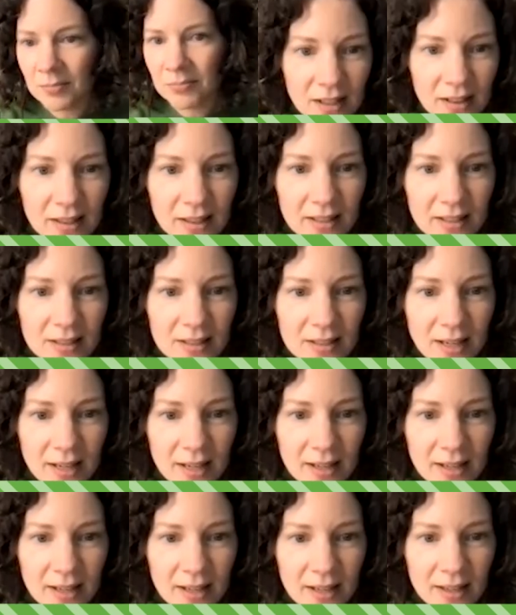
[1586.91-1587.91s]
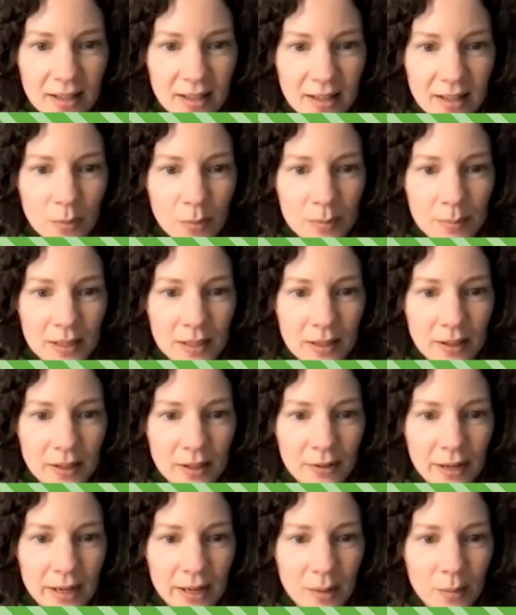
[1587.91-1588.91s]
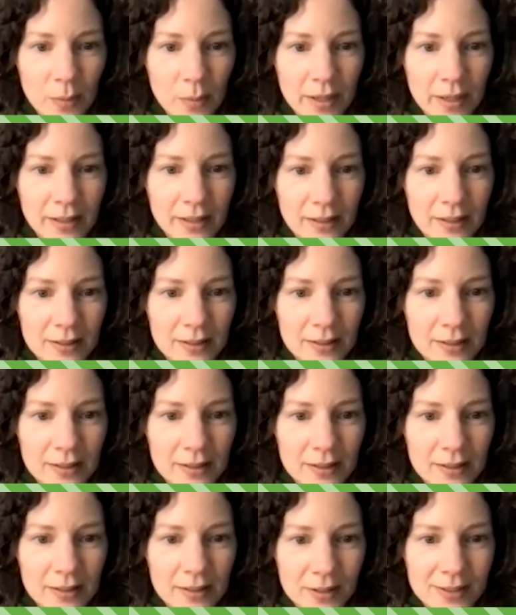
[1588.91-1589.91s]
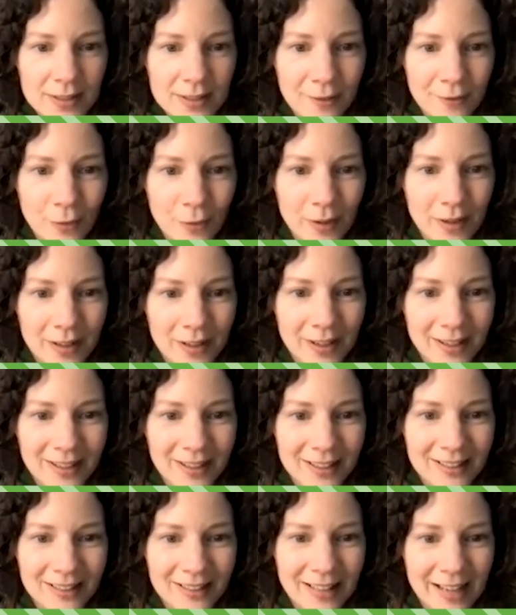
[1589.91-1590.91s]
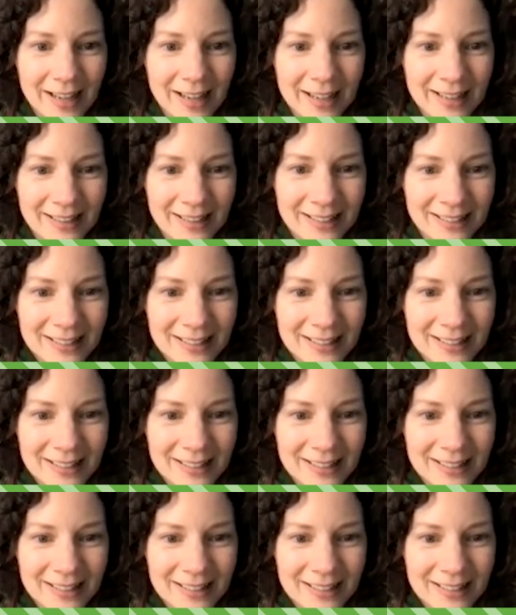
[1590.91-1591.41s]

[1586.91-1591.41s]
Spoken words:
This, I think, would be a great one to focus on for like